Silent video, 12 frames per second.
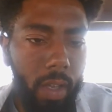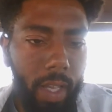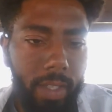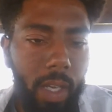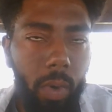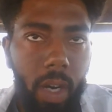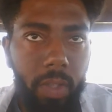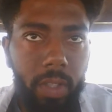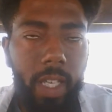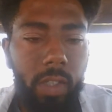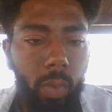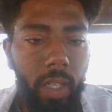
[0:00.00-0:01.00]
like I said, whatever
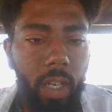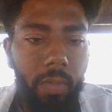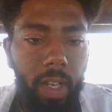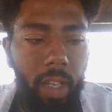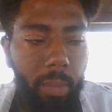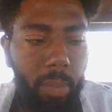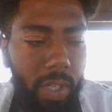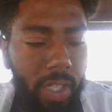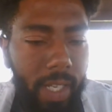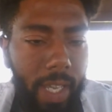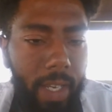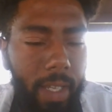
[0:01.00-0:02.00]
things we're loving and
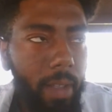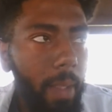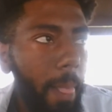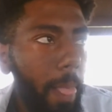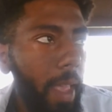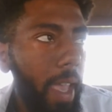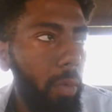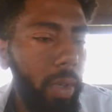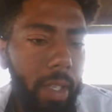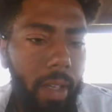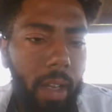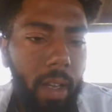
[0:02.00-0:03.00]
appreciating and
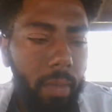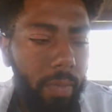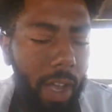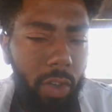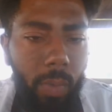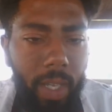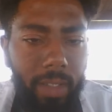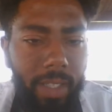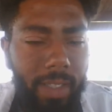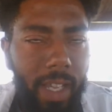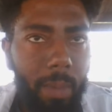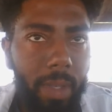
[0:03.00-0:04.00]
really uh, valuing at
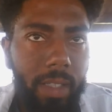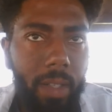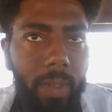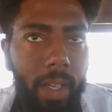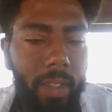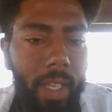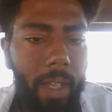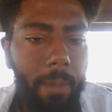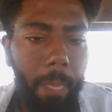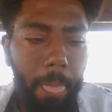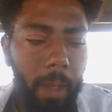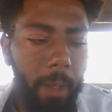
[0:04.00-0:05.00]
this time and stuff like that.